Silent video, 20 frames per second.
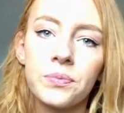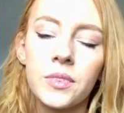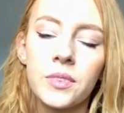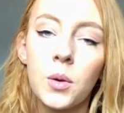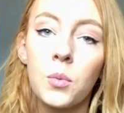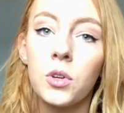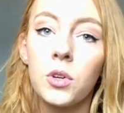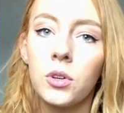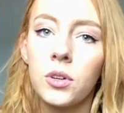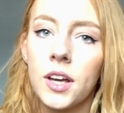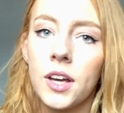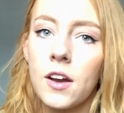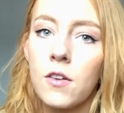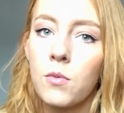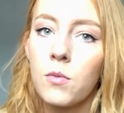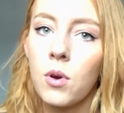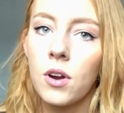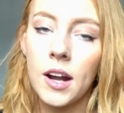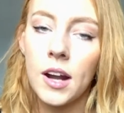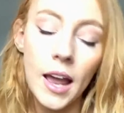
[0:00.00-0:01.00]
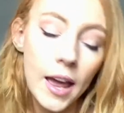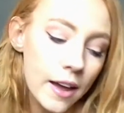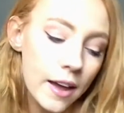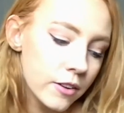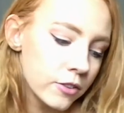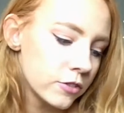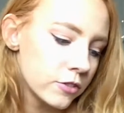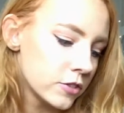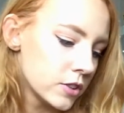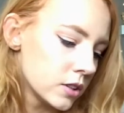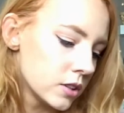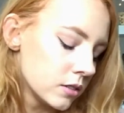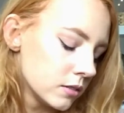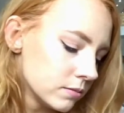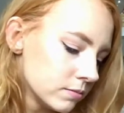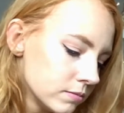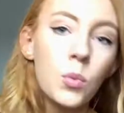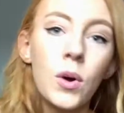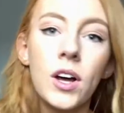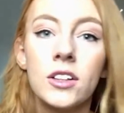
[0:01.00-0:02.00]
we only have one left.
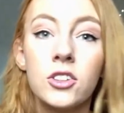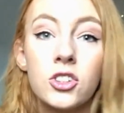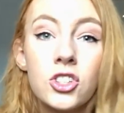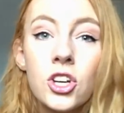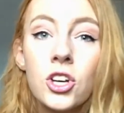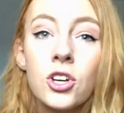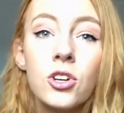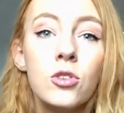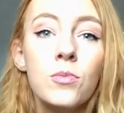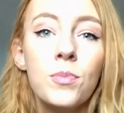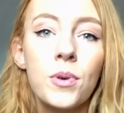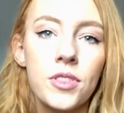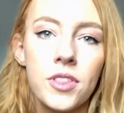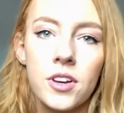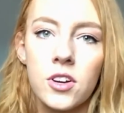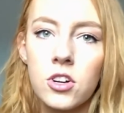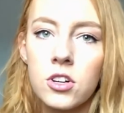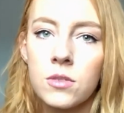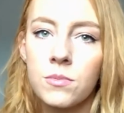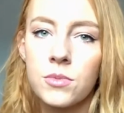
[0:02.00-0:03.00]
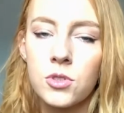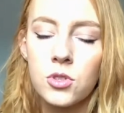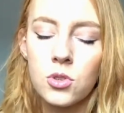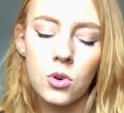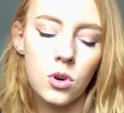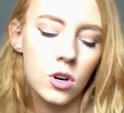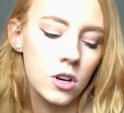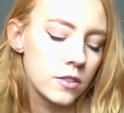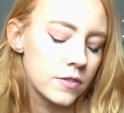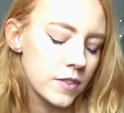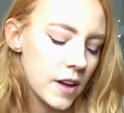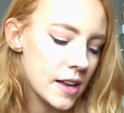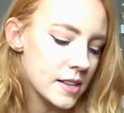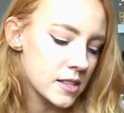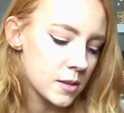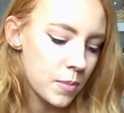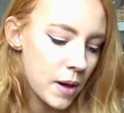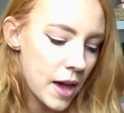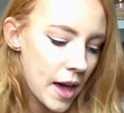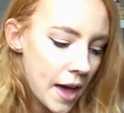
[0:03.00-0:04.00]
Well, two, but they come sort of as
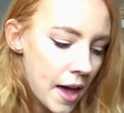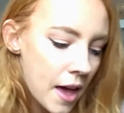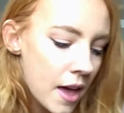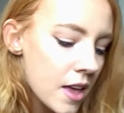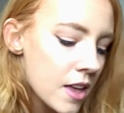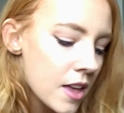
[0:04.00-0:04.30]
a pair.